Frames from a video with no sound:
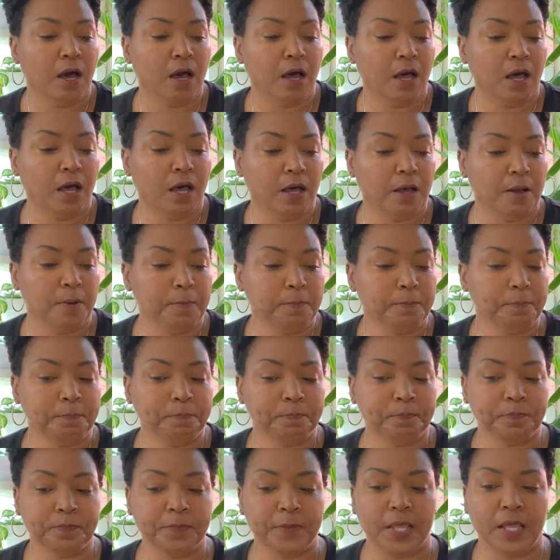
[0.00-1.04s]

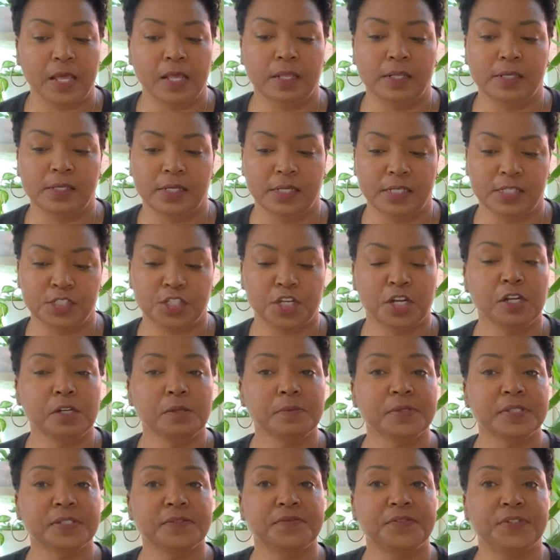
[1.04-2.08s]
Um, in
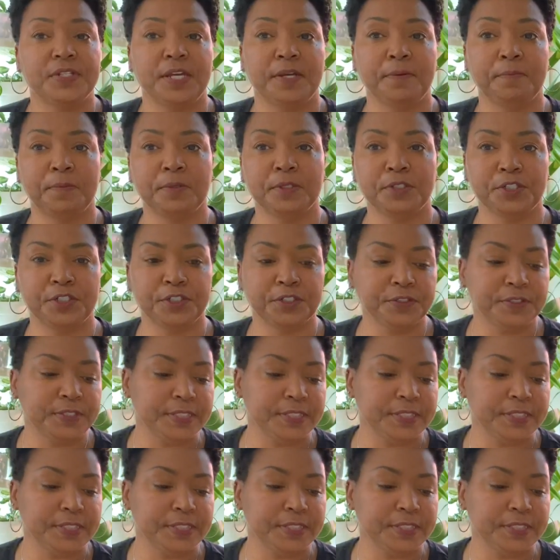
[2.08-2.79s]
terms of temperature,